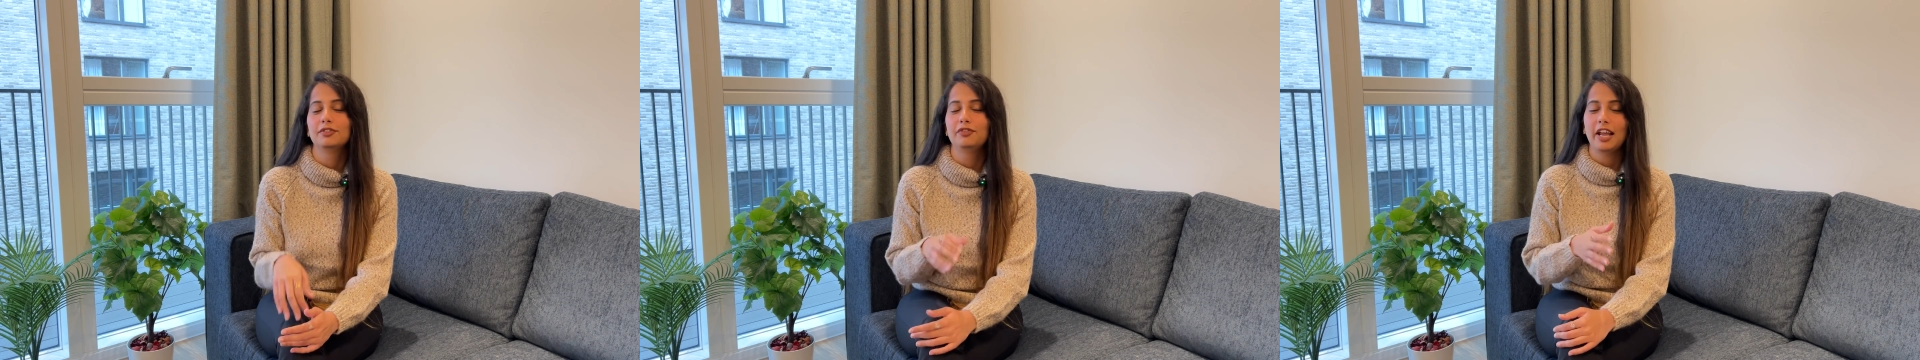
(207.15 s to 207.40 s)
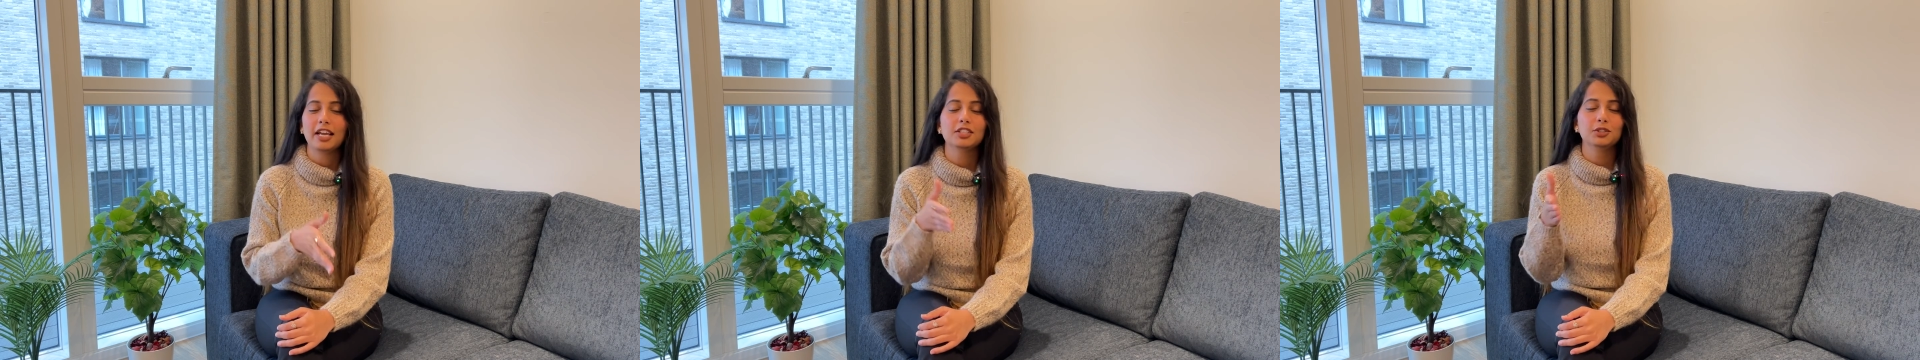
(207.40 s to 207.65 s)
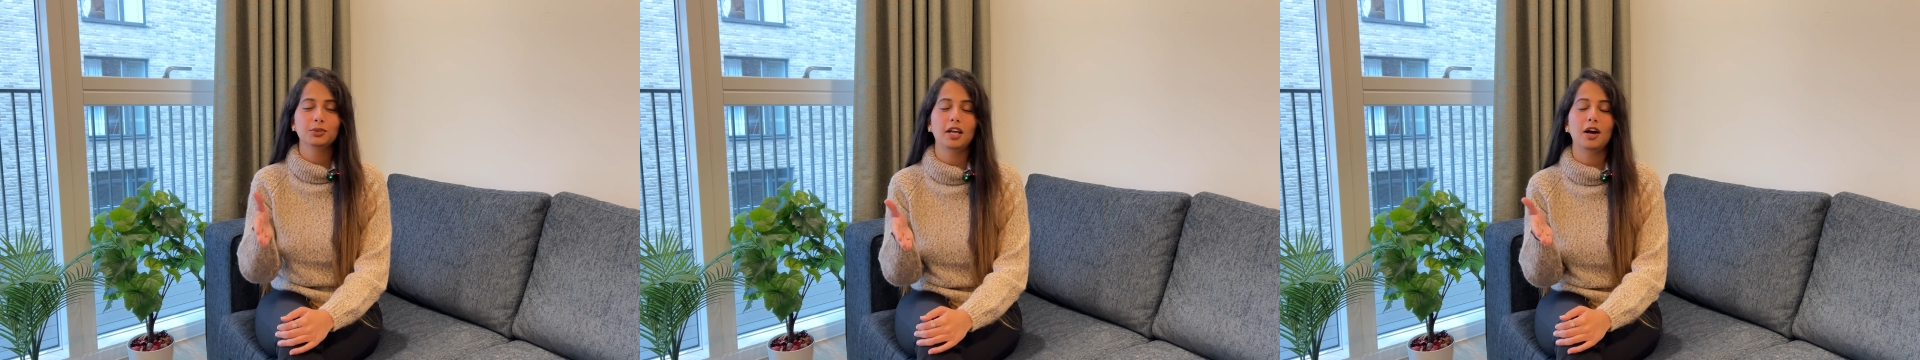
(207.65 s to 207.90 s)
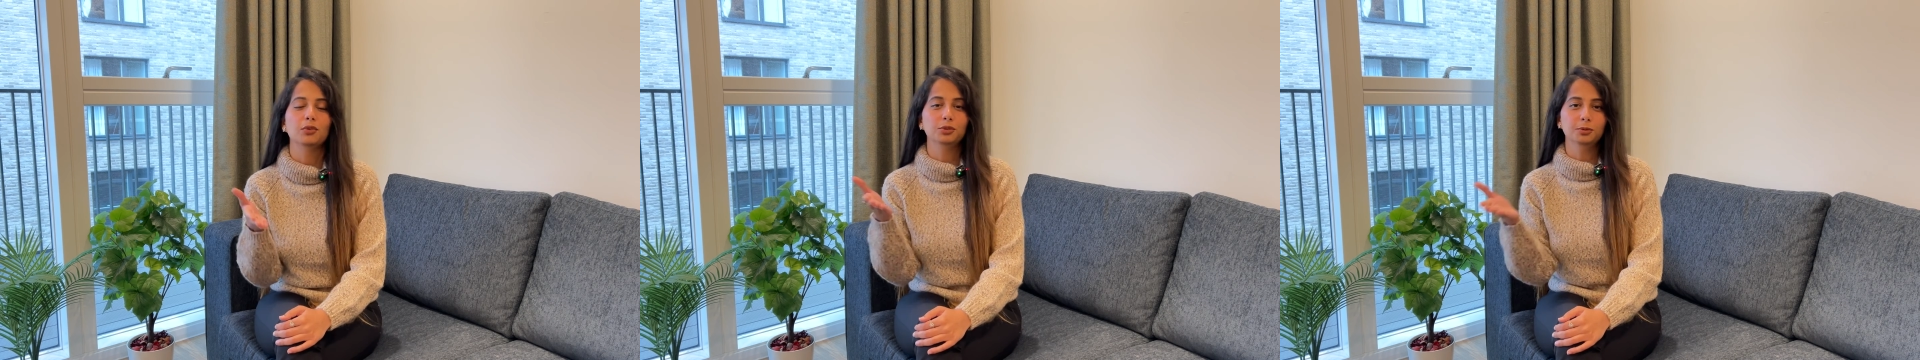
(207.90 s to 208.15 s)
flies you
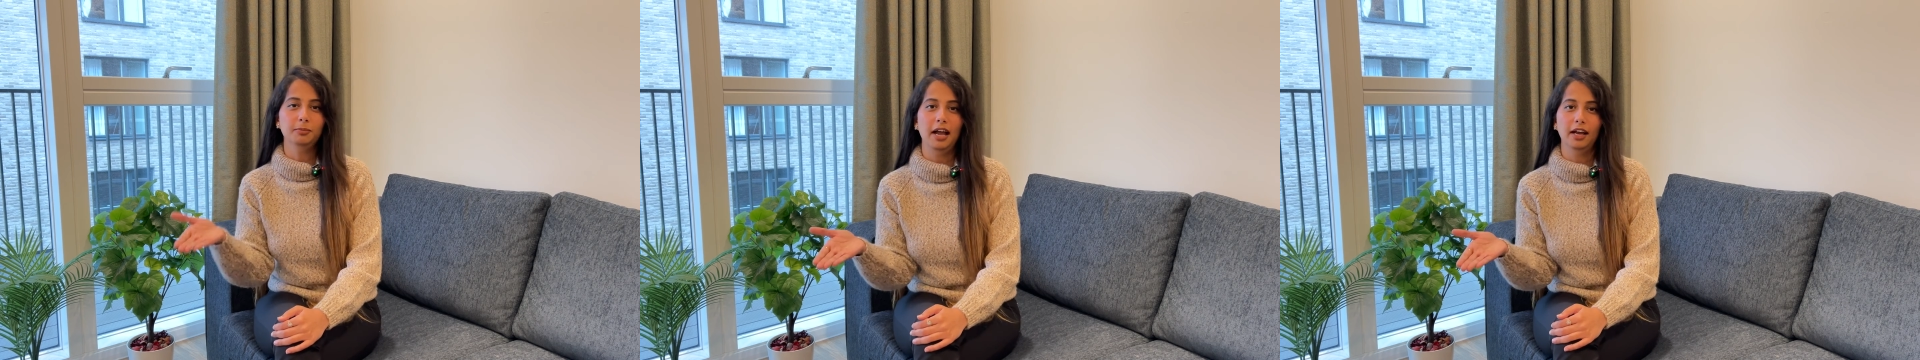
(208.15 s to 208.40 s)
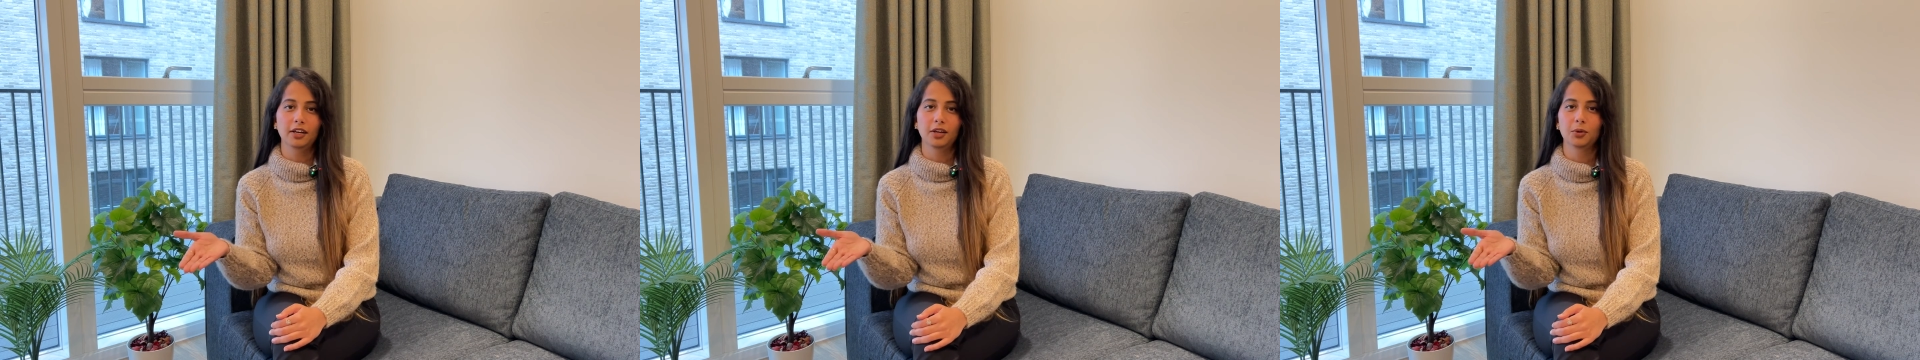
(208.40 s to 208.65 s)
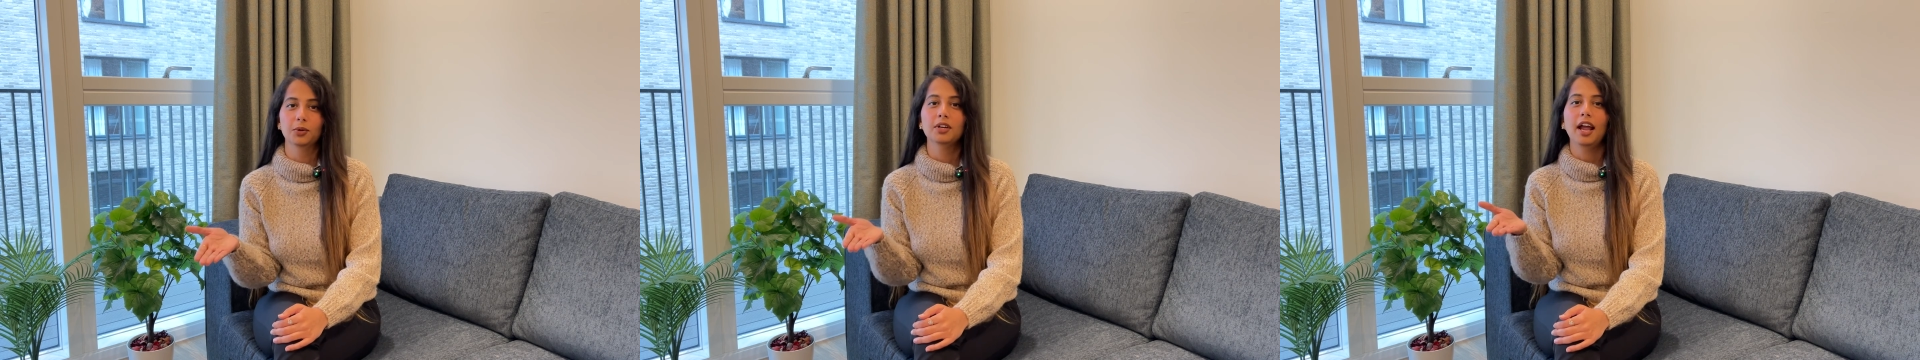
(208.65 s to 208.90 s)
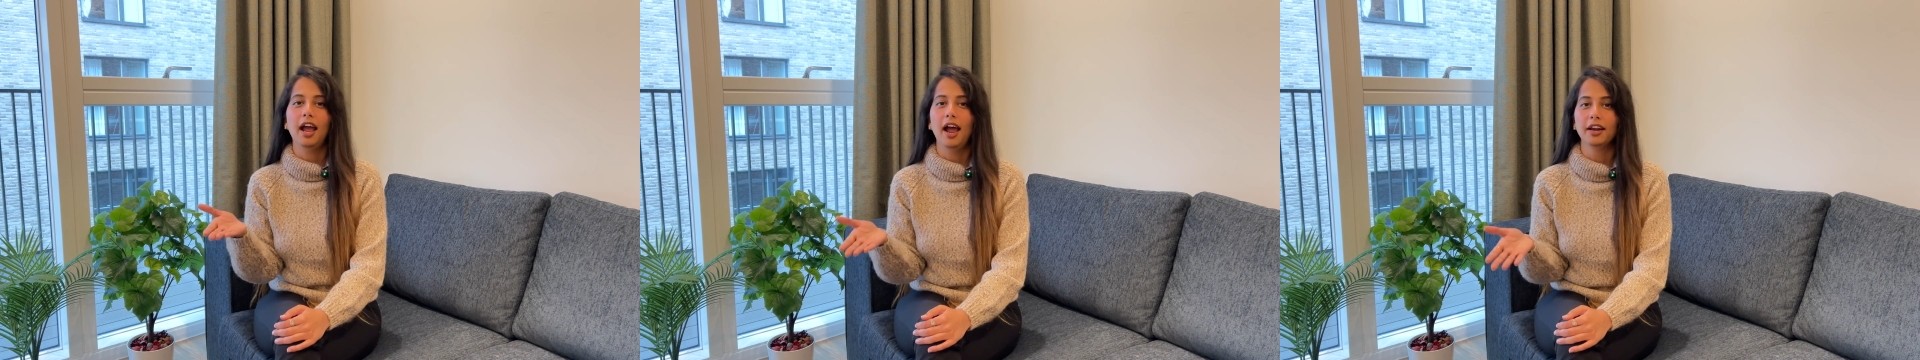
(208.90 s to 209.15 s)
down to Bangalore
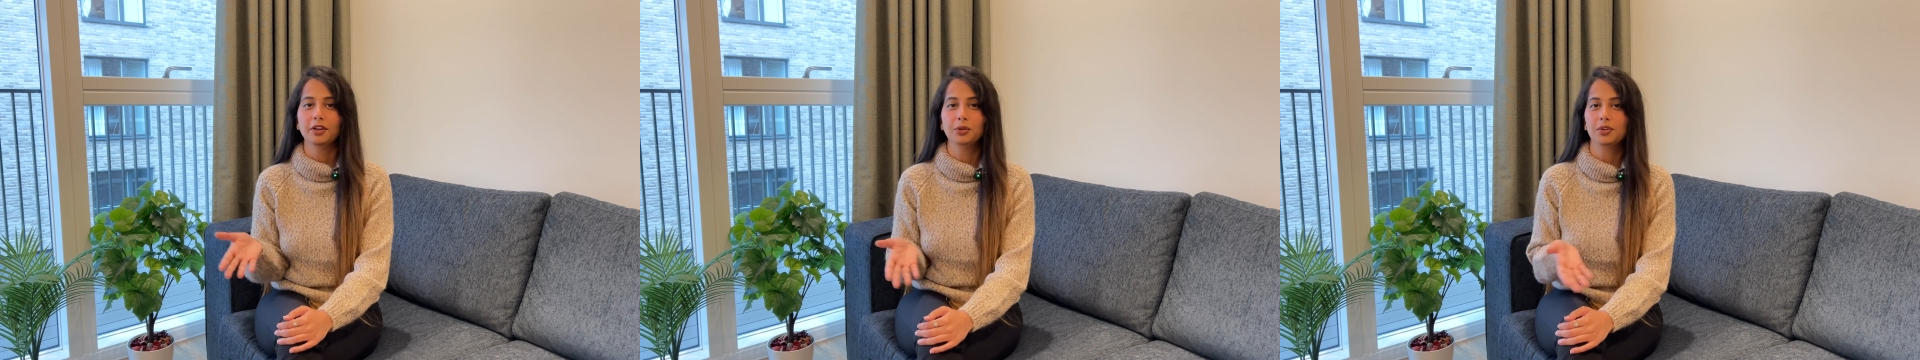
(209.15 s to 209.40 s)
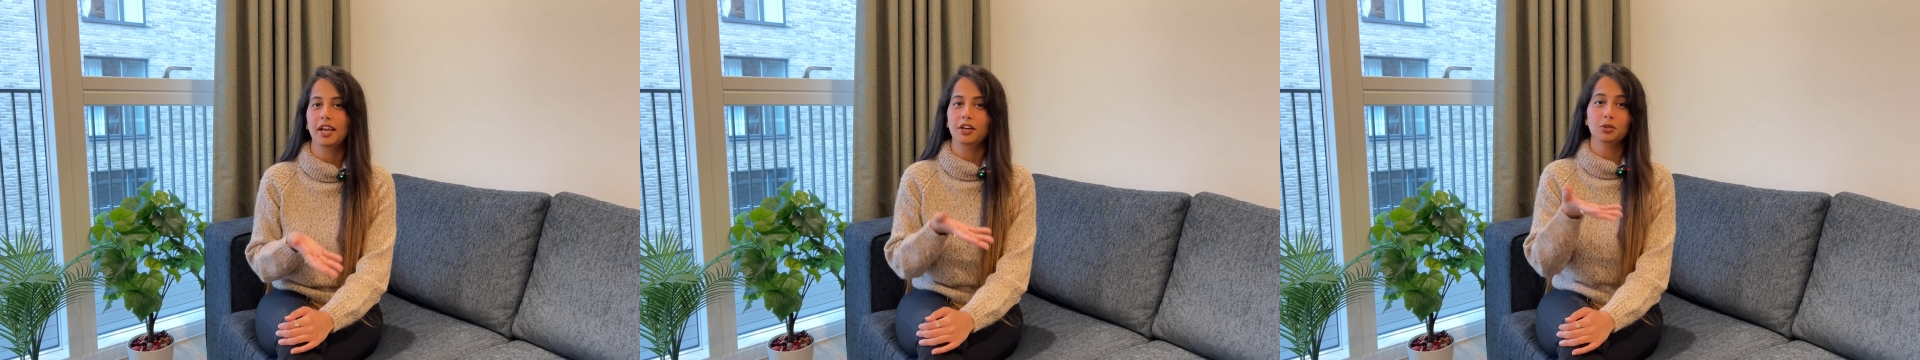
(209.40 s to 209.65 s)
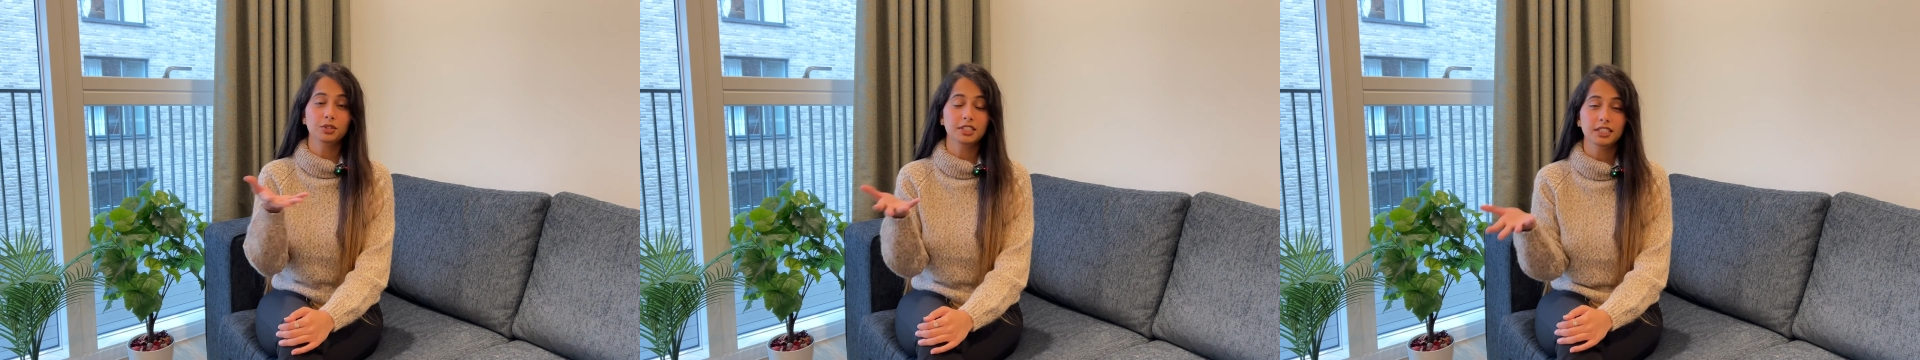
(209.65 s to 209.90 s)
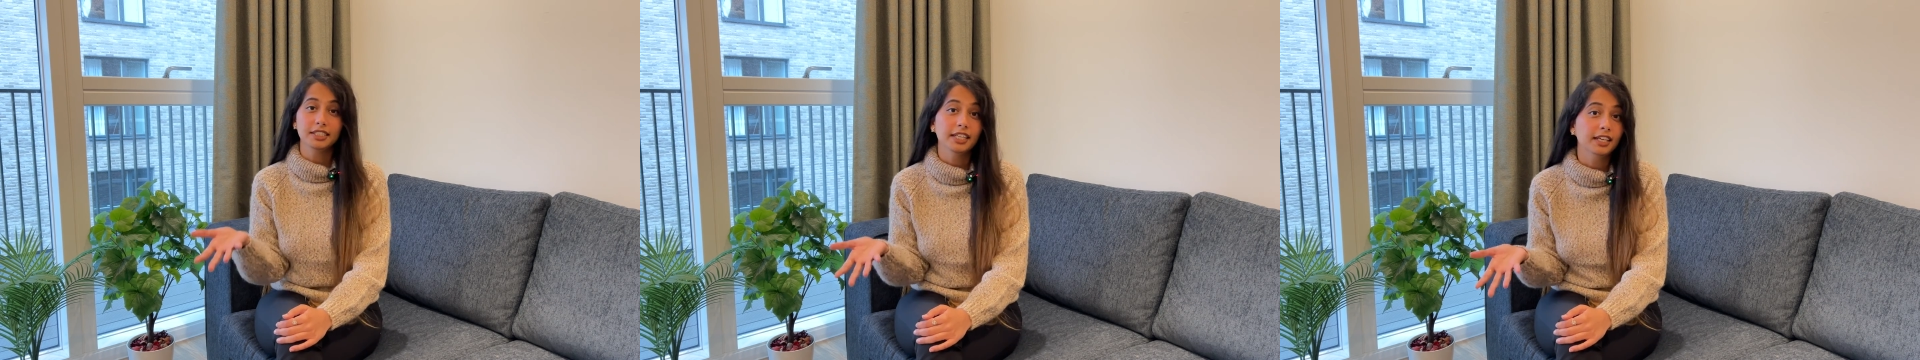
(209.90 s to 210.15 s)
and you get to
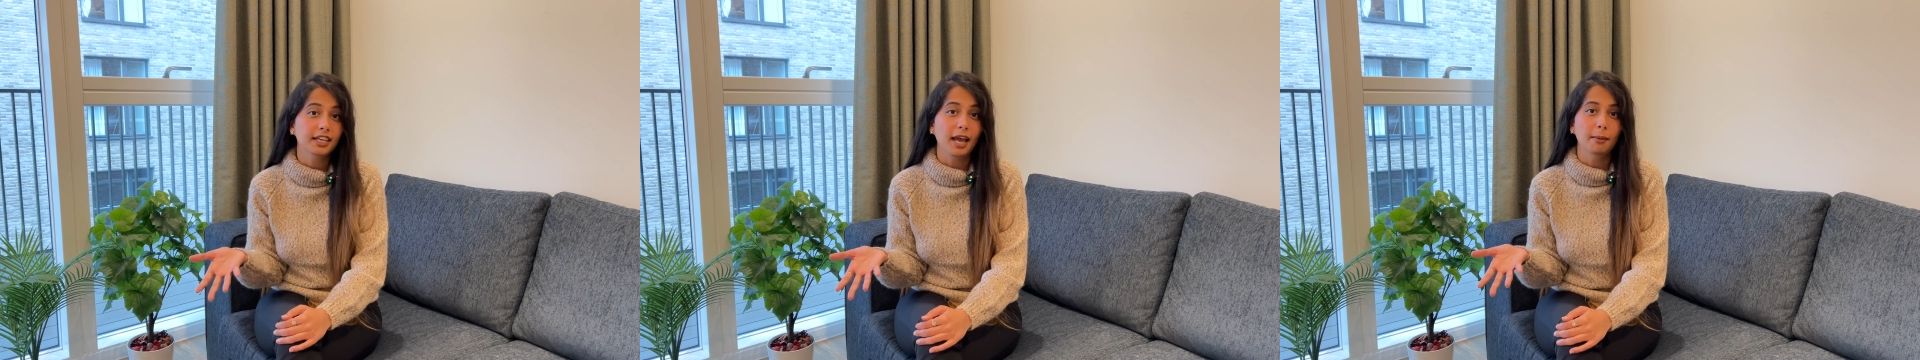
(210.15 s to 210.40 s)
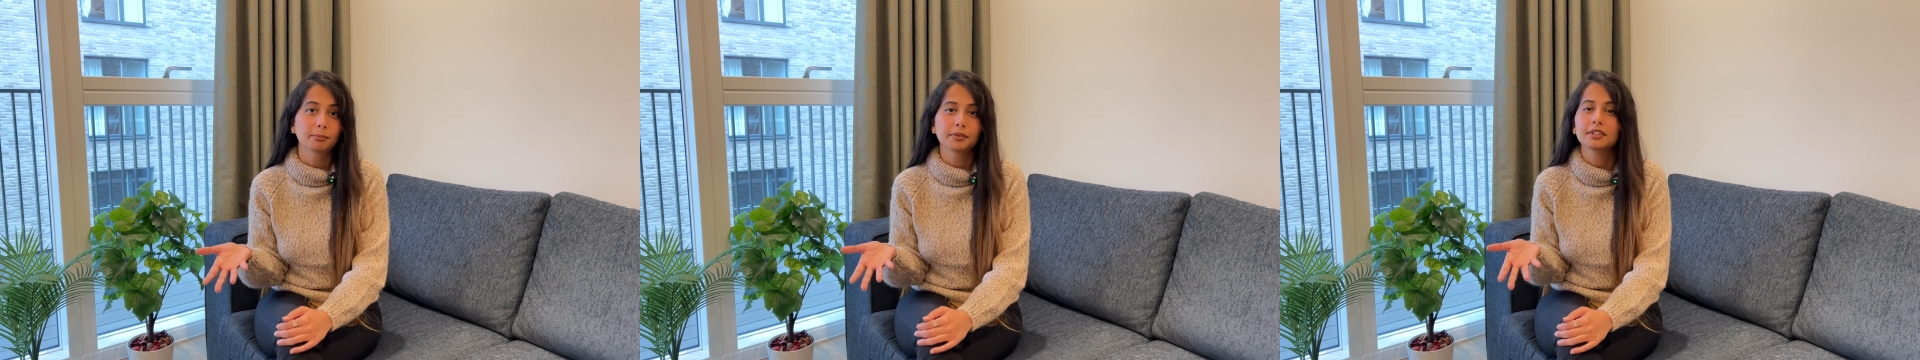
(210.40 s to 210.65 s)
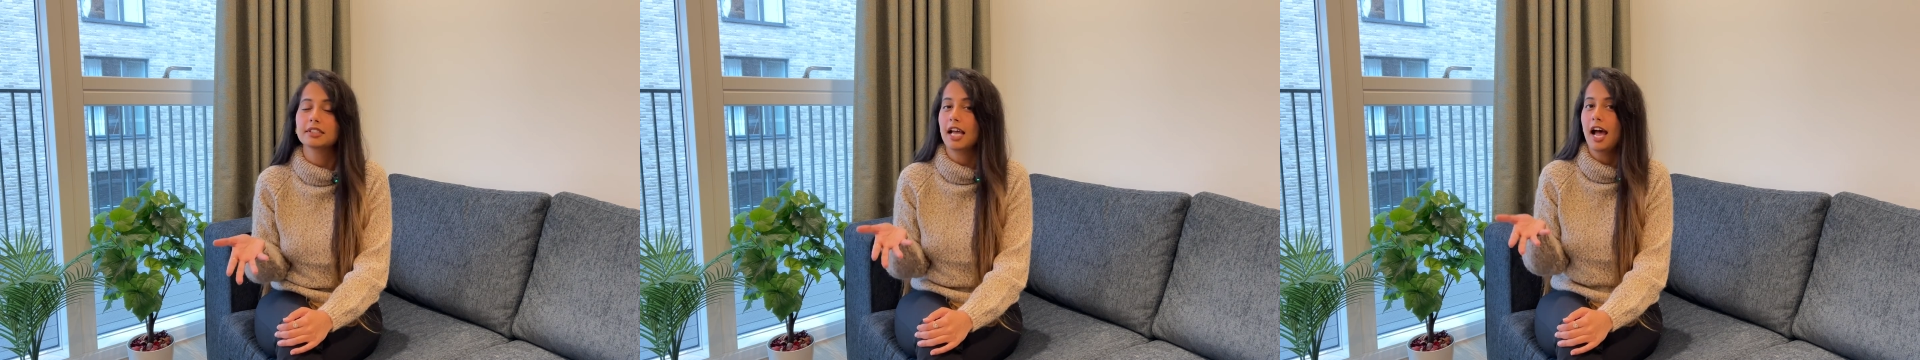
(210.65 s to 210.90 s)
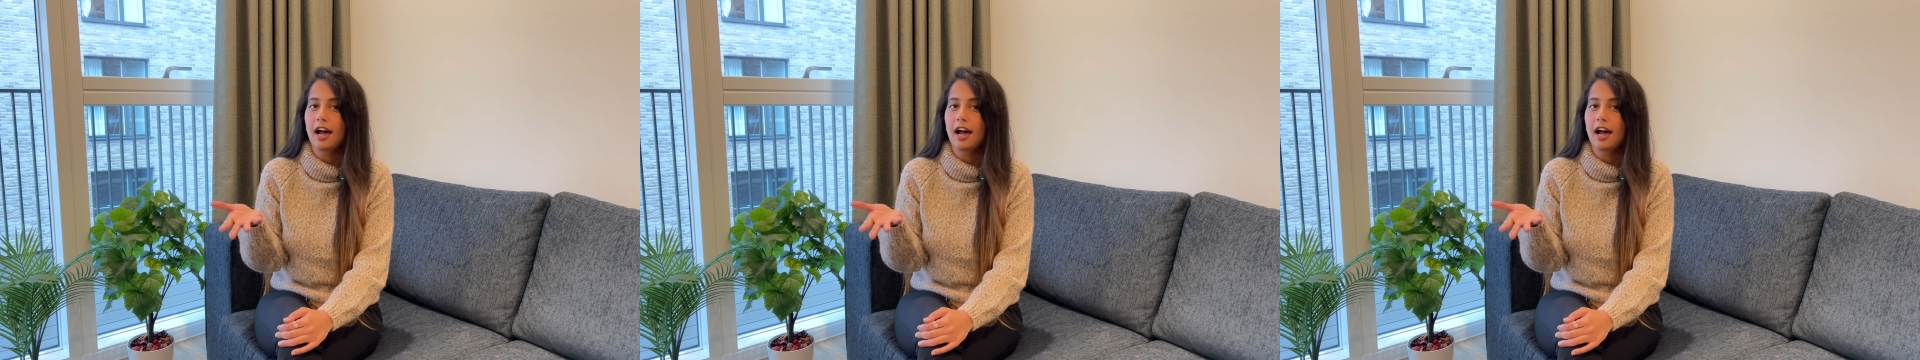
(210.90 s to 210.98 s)
see their campus,